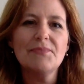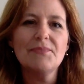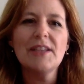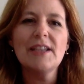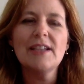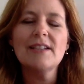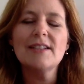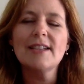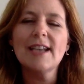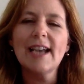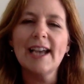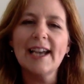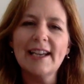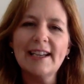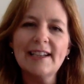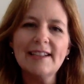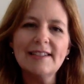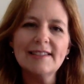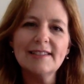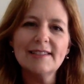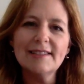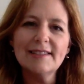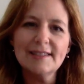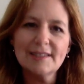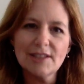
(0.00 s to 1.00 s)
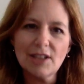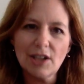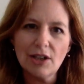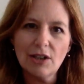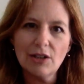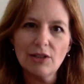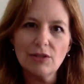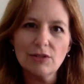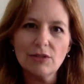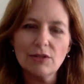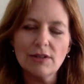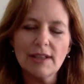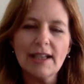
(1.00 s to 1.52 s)
it takes its
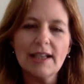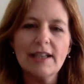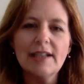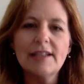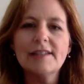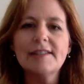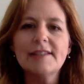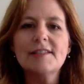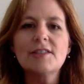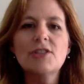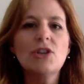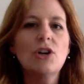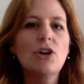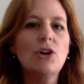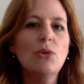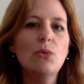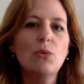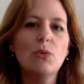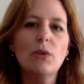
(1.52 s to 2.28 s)
toll and it's not